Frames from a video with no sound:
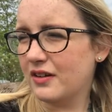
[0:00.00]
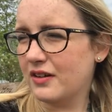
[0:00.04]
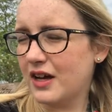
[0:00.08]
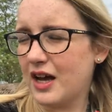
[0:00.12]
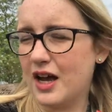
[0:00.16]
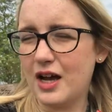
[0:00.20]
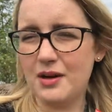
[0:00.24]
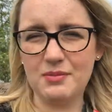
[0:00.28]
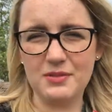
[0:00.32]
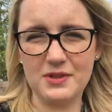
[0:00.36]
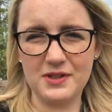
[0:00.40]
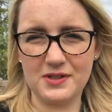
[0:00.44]

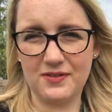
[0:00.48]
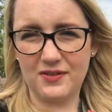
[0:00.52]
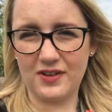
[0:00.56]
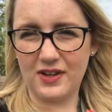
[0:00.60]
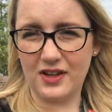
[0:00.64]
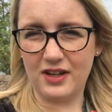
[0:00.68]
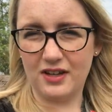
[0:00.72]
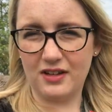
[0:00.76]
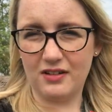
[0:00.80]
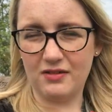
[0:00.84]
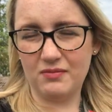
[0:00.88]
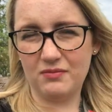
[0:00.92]

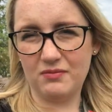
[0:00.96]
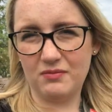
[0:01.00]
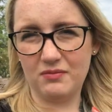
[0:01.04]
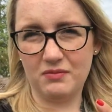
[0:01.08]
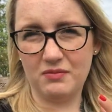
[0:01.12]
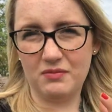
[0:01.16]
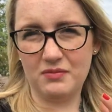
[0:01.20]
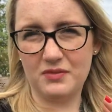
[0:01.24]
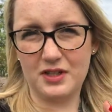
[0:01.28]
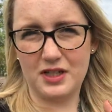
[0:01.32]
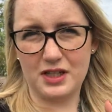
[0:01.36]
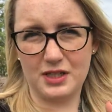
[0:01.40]
atmosphere
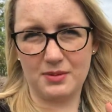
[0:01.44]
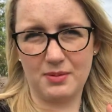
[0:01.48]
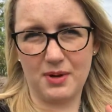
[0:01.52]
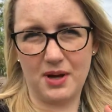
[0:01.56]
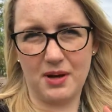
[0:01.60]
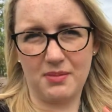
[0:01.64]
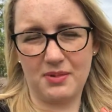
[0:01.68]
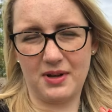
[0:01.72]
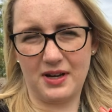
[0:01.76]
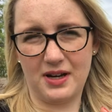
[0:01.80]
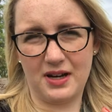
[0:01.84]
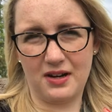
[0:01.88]

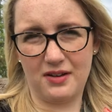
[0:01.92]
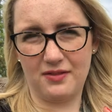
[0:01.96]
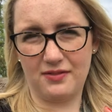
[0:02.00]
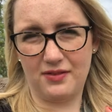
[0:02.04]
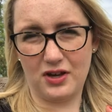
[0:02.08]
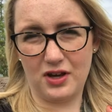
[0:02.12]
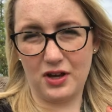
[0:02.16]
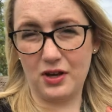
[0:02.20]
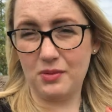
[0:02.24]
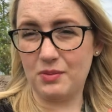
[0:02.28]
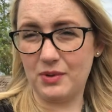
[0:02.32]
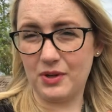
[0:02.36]
despite being out in
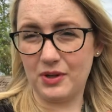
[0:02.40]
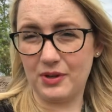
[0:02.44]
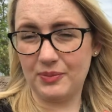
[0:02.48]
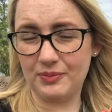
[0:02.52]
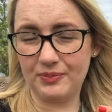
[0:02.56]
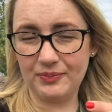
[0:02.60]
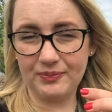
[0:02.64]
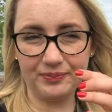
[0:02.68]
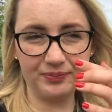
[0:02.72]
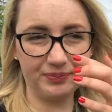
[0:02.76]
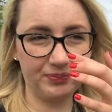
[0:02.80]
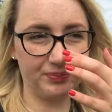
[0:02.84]
the open